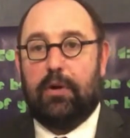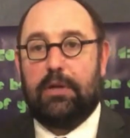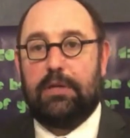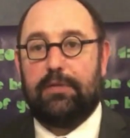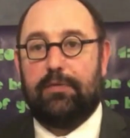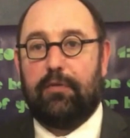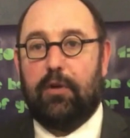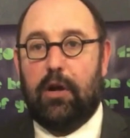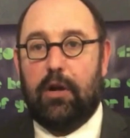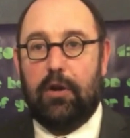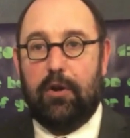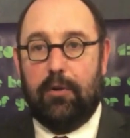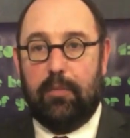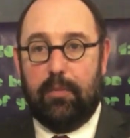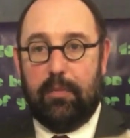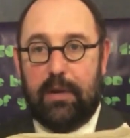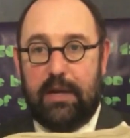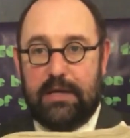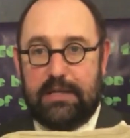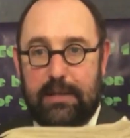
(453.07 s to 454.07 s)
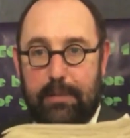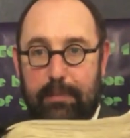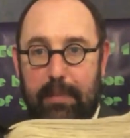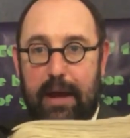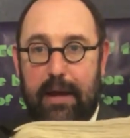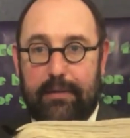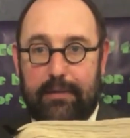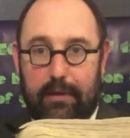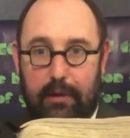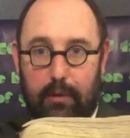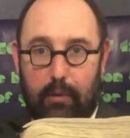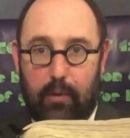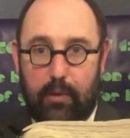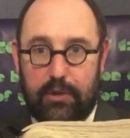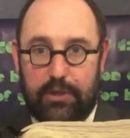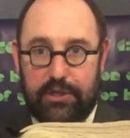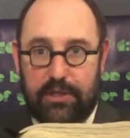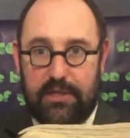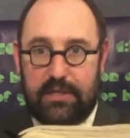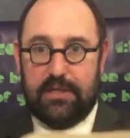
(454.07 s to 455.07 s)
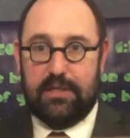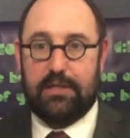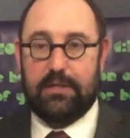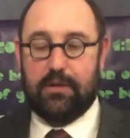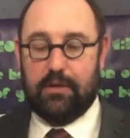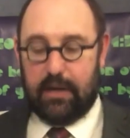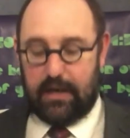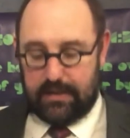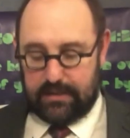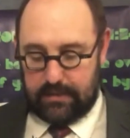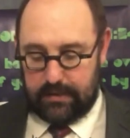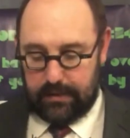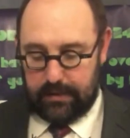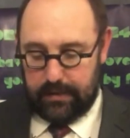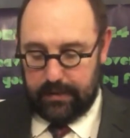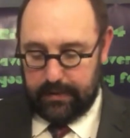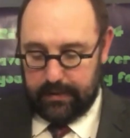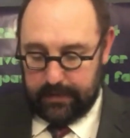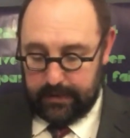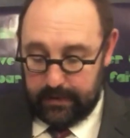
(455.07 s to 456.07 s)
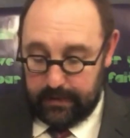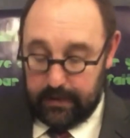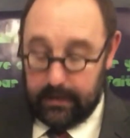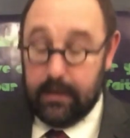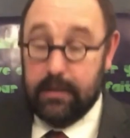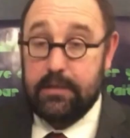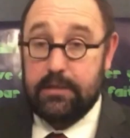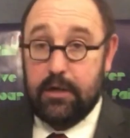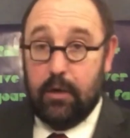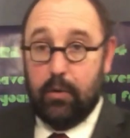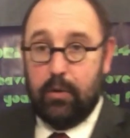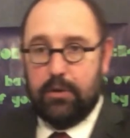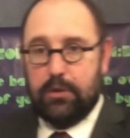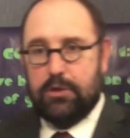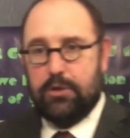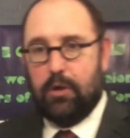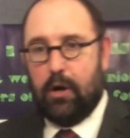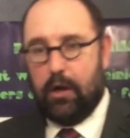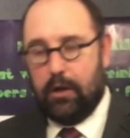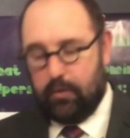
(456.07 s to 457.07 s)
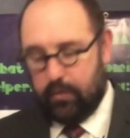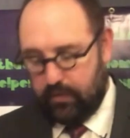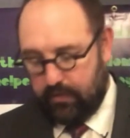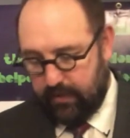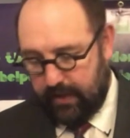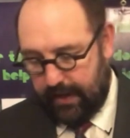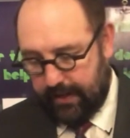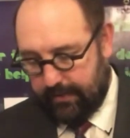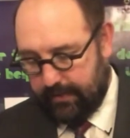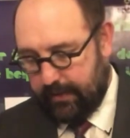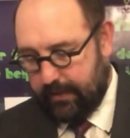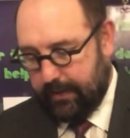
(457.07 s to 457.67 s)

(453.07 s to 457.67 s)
this volume is about the Lord Jesus Christ. So we'll start with that.